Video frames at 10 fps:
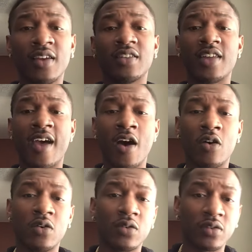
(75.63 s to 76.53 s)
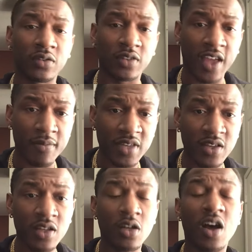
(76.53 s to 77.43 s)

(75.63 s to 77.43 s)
Now, let me